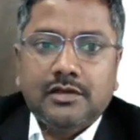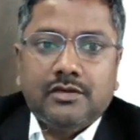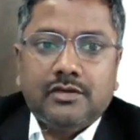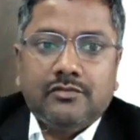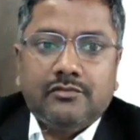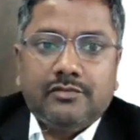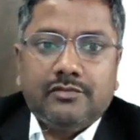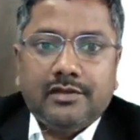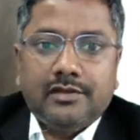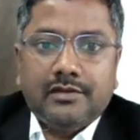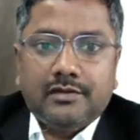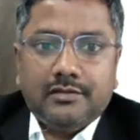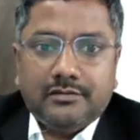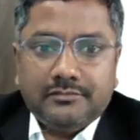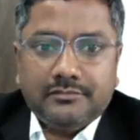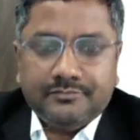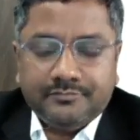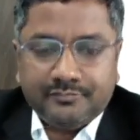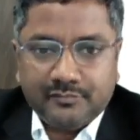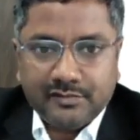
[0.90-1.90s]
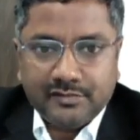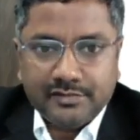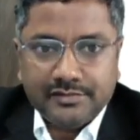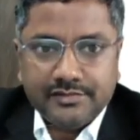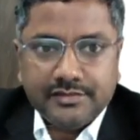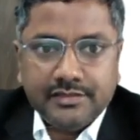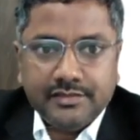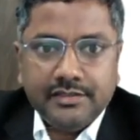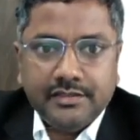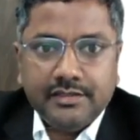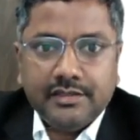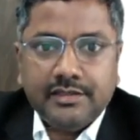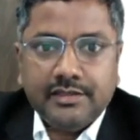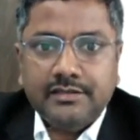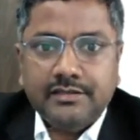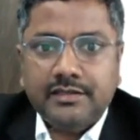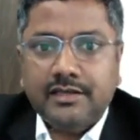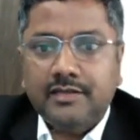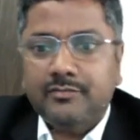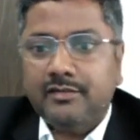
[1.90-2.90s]
Well, see,
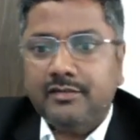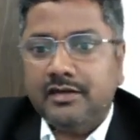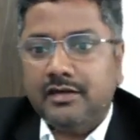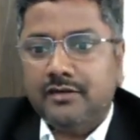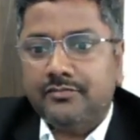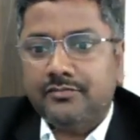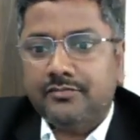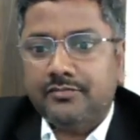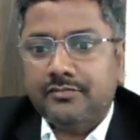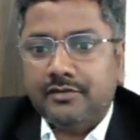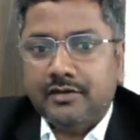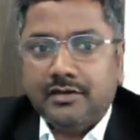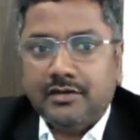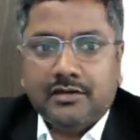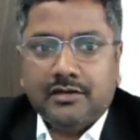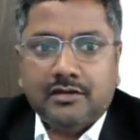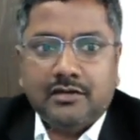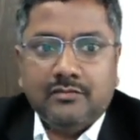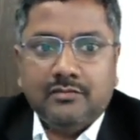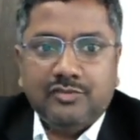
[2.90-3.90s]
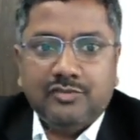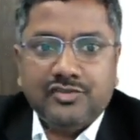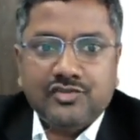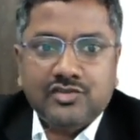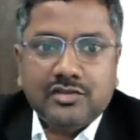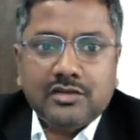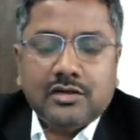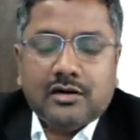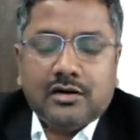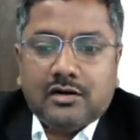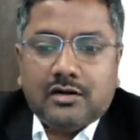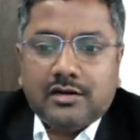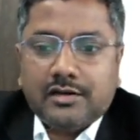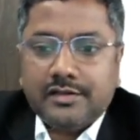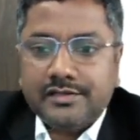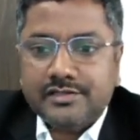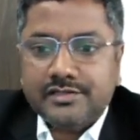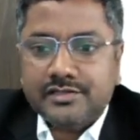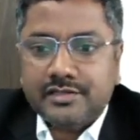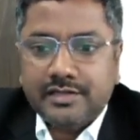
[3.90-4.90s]
enthalpy of combustion or
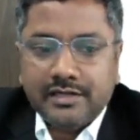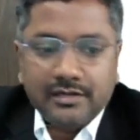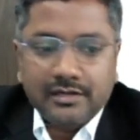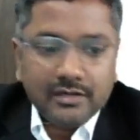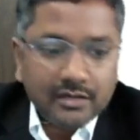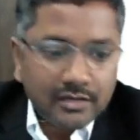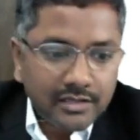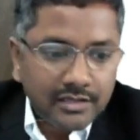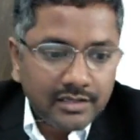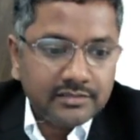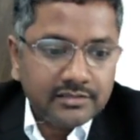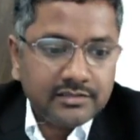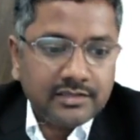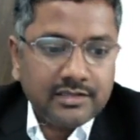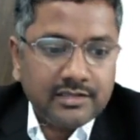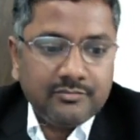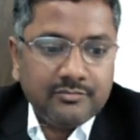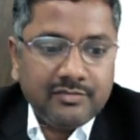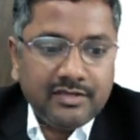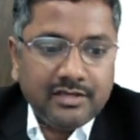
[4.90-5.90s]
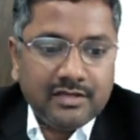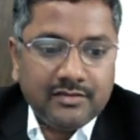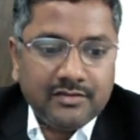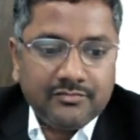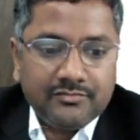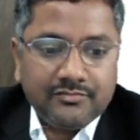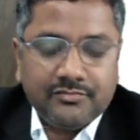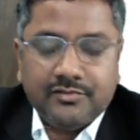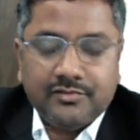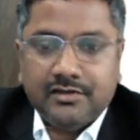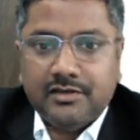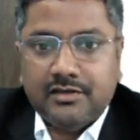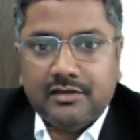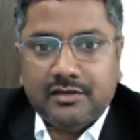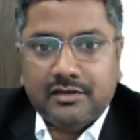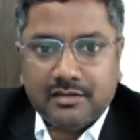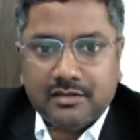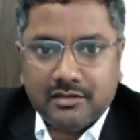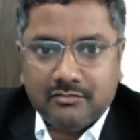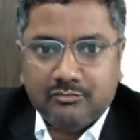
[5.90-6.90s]
standard enthalpy of
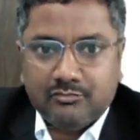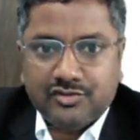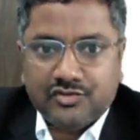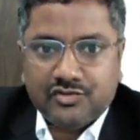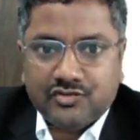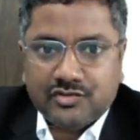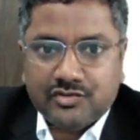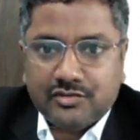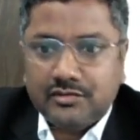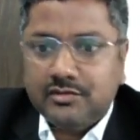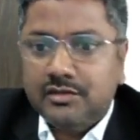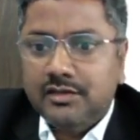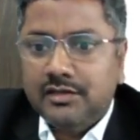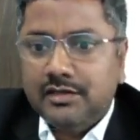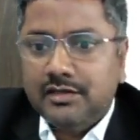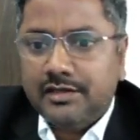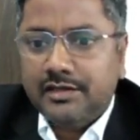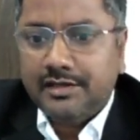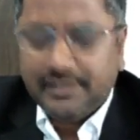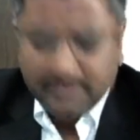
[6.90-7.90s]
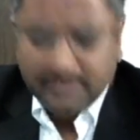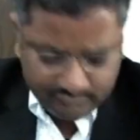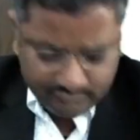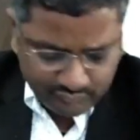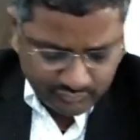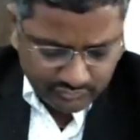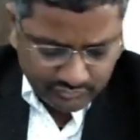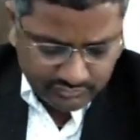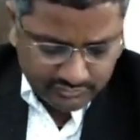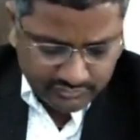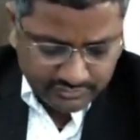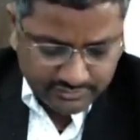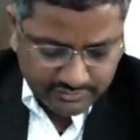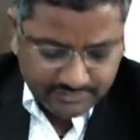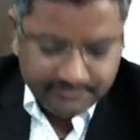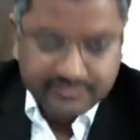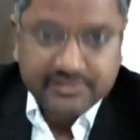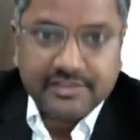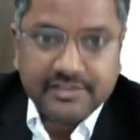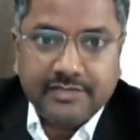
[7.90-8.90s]
combustion, right? Both
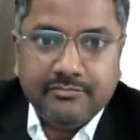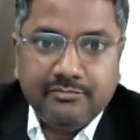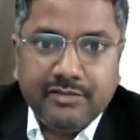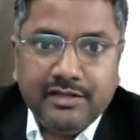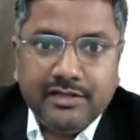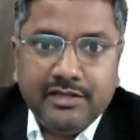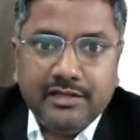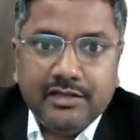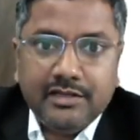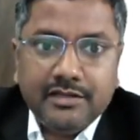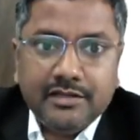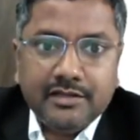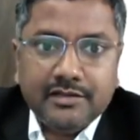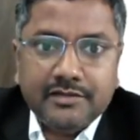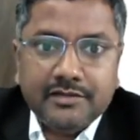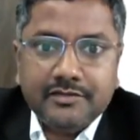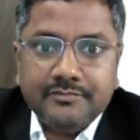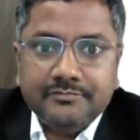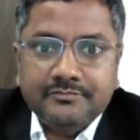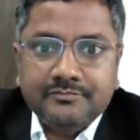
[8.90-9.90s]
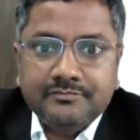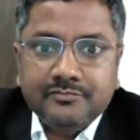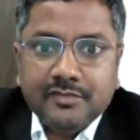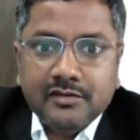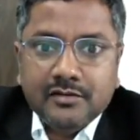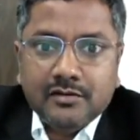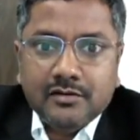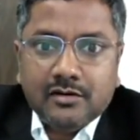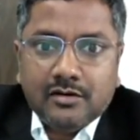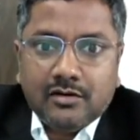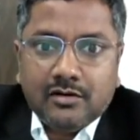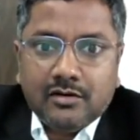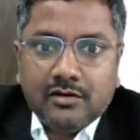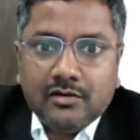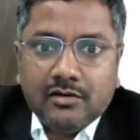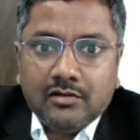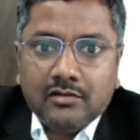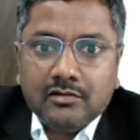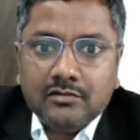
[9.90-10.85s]
have same meaning here, or